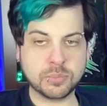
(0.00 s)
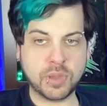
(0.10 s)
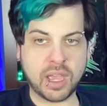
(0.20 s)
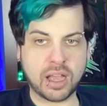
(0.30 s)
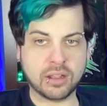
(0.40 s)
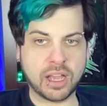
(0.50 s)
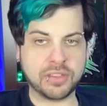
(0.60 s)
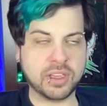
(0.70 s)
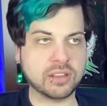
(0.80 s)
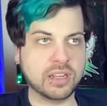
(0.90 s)
yeah, I
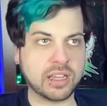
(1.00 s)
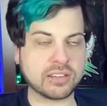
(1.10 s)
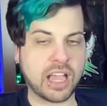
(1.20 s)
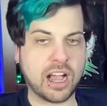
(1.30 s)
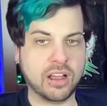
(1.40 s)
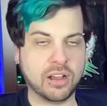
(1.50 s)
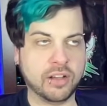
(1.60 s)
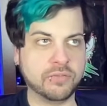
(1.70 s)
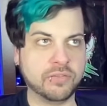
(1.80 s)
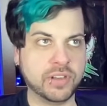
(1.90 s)
think the next
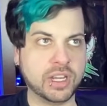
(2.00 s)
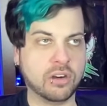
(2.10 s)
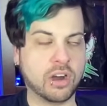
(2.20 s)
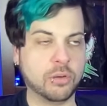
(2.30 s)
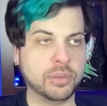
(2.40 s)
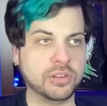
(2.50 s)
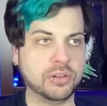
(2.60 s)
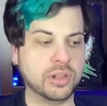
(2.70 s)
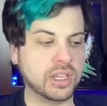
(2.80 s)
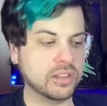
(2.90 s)
video I will be
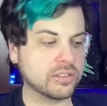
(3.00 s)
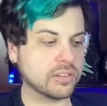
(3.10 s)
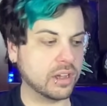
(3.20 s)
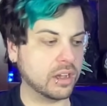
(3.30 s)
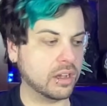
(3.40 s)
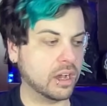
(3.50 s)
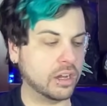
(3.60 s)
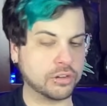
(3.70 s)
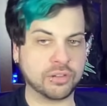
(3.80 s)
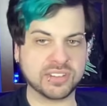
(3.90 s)
doing is
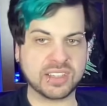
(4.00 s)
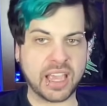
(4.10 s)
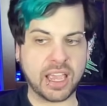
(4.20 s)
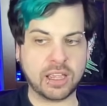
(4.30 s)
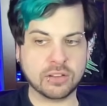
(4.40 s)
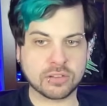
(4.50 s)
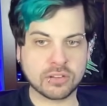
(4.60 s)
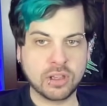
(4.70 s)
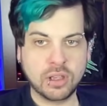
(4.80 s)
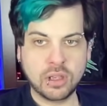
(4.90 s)
on Chris Gaines,
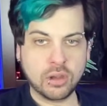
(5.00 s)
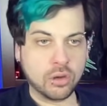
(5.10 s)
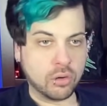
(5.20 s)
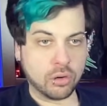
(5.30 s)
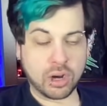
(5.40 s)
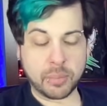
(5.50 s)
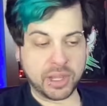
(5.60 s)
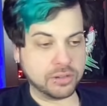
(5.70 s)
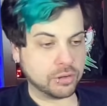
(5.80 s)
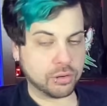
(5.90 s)
or I
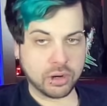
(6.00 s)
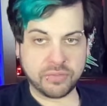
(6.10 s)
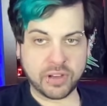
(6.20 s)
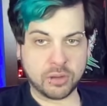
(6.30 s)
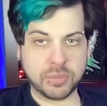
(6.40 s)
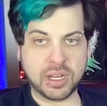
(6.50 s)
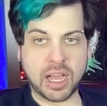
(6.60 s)
might do Corey Feldman.